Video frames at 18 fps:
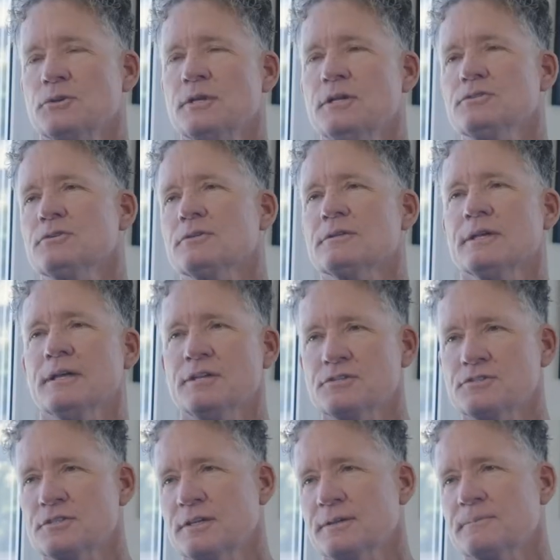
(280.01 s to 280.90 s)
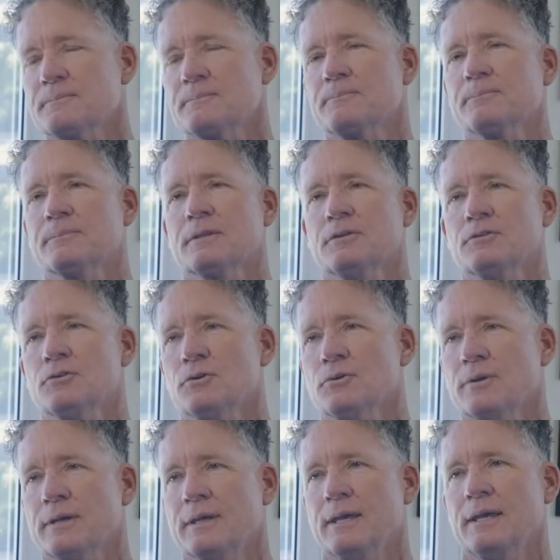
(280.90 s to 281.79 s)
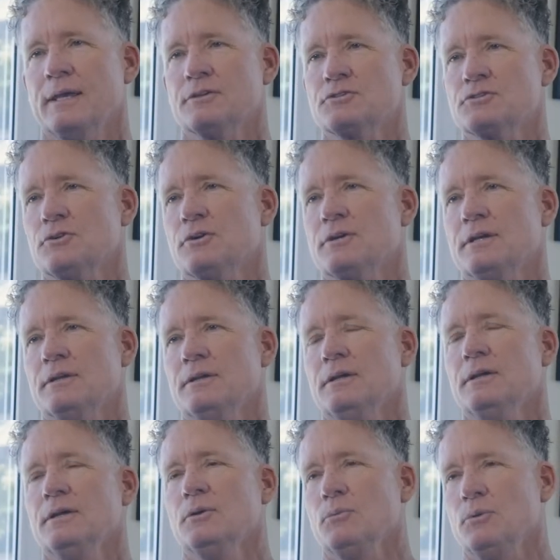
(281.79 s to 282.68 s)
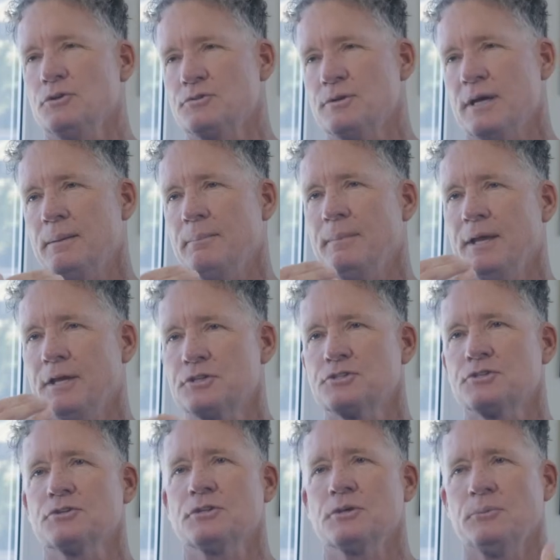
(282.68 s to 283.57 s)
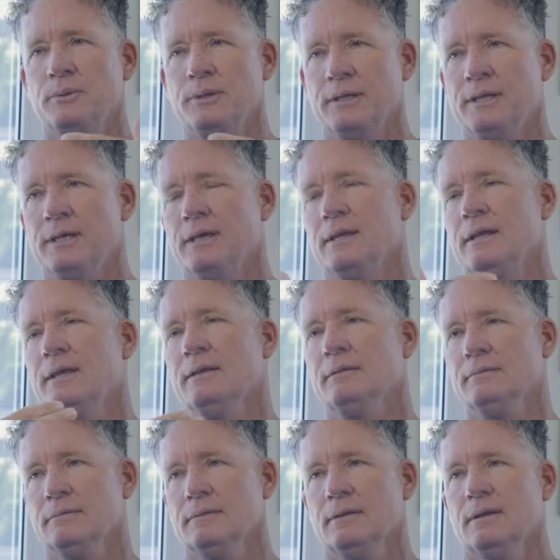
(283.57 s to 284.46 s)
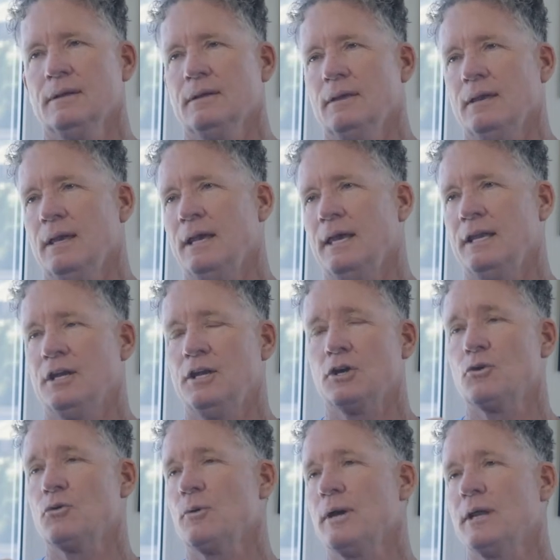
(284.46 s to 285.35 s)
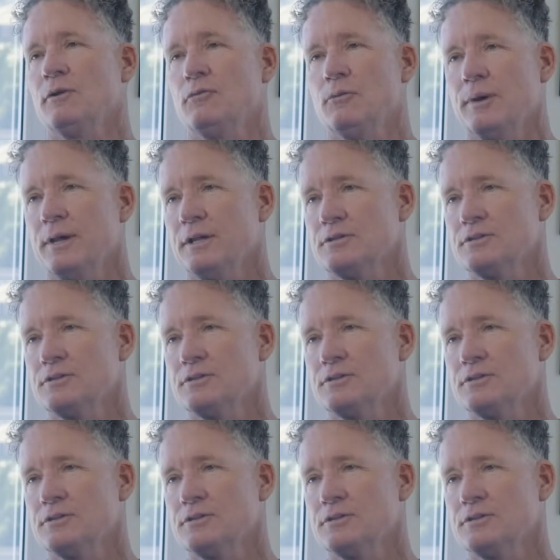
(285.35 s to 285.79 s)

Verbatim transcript: These are things that during a circuit, we try to make sure that we get in and in a creative way